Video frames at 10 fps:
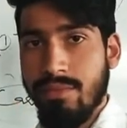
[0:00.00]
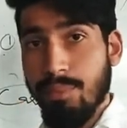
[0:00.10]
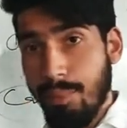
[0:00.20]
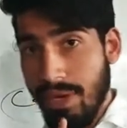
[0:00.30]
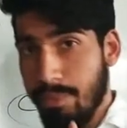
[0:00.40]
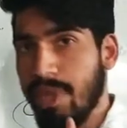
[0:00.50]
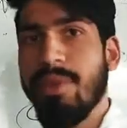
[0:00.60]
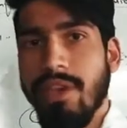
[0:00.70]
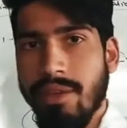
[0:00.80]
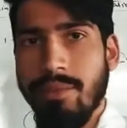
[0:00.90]
But
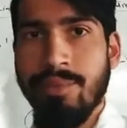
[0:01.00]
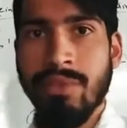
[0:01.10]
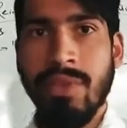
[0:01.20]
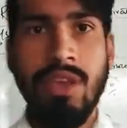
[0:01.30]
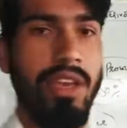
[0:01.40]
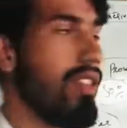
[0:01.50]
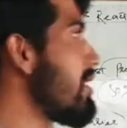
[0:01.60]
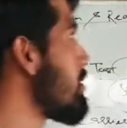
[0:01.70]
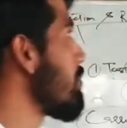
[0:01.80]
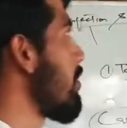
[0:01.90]
maybe in
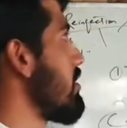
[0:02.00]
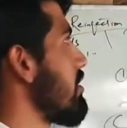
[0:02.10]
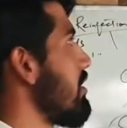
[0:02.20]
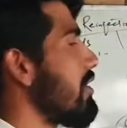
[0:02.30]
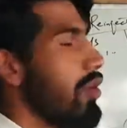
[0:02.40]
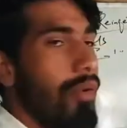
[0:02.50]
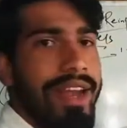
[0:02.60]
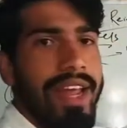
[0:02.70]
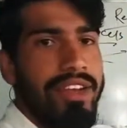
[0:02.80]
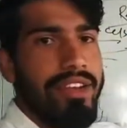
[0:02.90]
this process, in
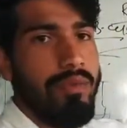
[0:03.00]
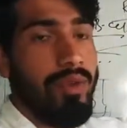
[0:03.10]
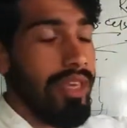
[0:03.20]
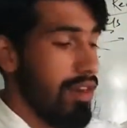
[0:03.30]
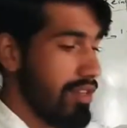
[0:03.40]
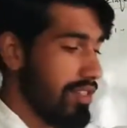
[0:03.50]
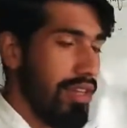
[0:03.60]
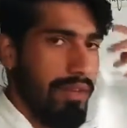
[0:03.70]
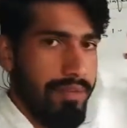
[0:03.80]
COVID-19, we cannot say.